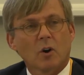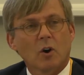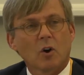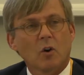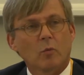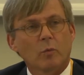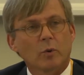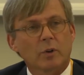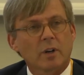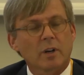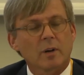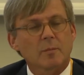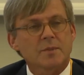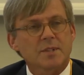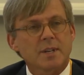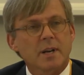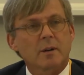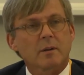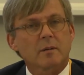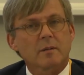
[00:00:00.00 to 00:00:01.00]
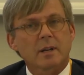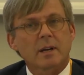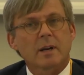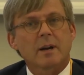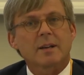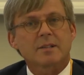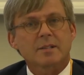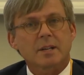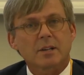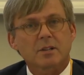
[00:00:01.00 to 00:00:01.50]
of what comes out of there
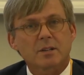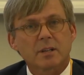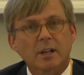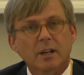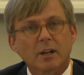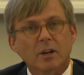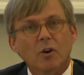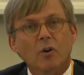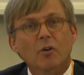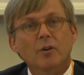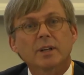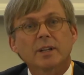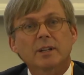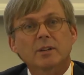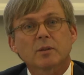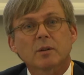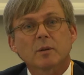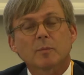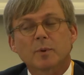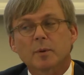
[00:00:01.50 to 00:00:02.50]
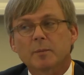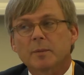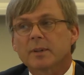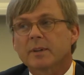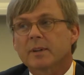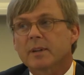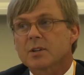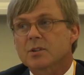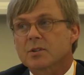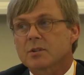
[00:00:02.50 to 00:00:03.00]
has actually gone into
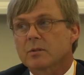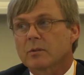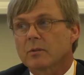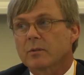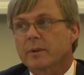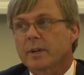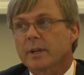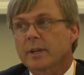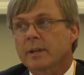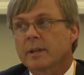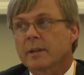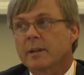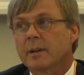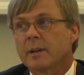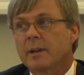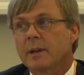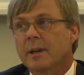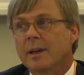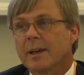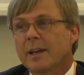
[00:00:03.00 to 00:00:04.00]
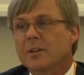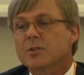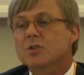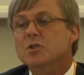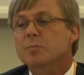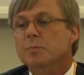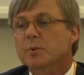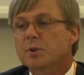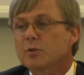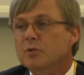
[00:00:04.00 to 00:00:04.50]
implementation already. It
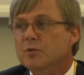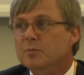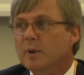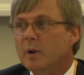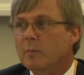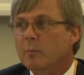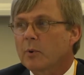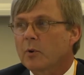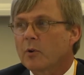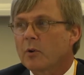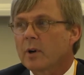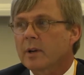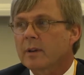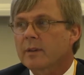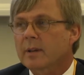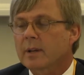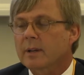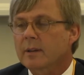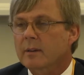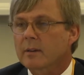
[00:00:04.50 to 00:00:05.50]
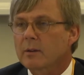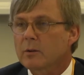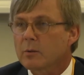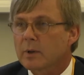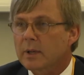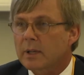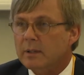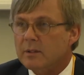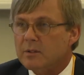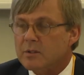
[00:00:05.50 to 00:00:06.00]
just proves my point that
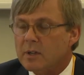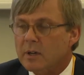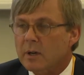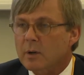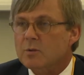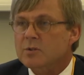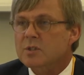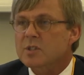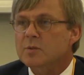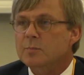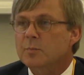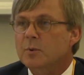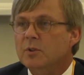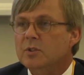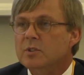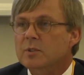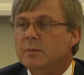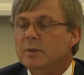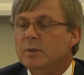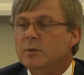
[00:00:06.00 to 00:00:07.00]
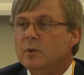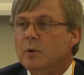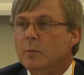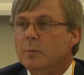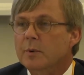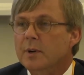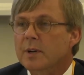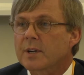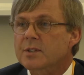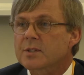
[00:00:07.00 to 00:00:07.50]
doing it as close as possible to
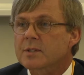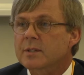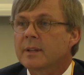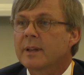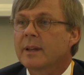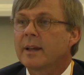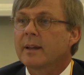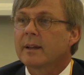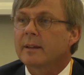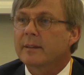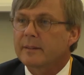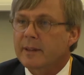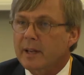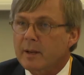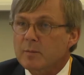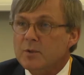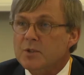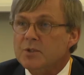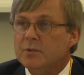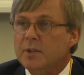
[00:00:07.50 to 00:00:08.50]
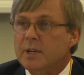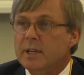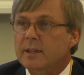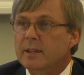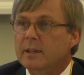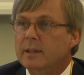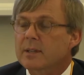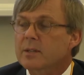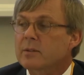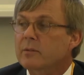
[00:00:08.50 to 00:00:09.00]
operation,
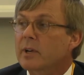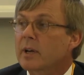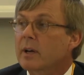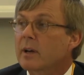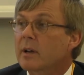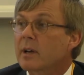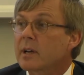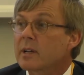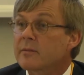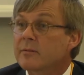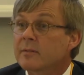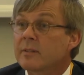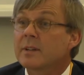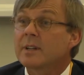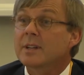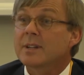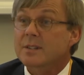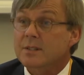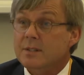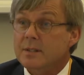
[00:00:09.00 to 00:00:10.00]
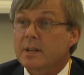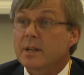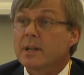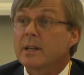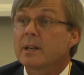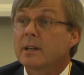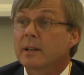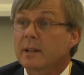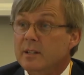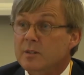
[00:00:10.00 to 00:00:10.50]
demonstrating in real life,
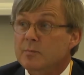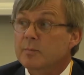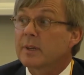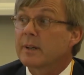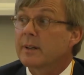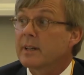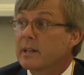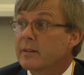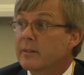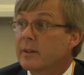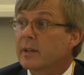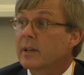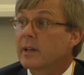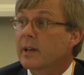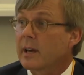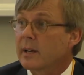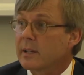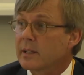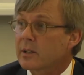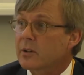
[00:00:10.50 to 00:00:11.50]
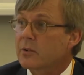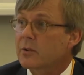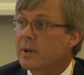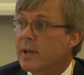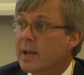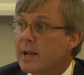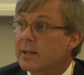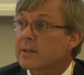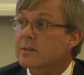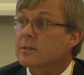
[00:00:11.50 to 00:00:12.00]
seeing is believing, and it
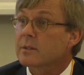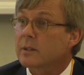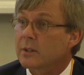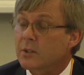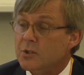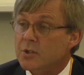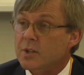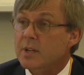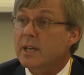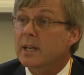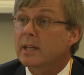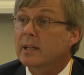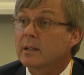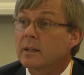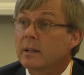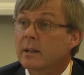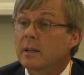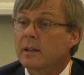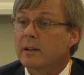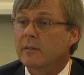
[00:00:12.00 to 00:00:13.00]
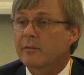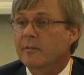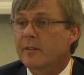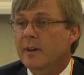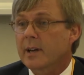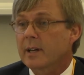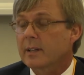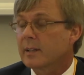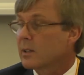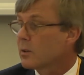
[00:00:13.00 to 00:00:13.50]
creates a chain
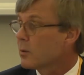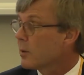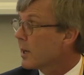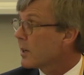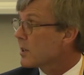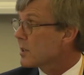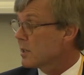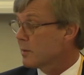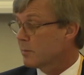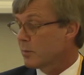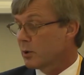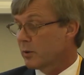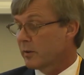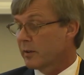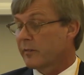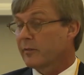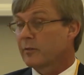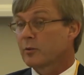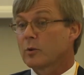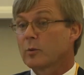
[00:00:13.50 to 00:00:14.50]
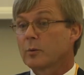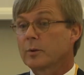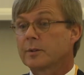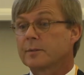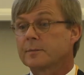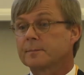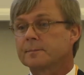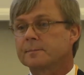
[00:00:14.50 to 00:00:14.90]
effect into actually moving forward.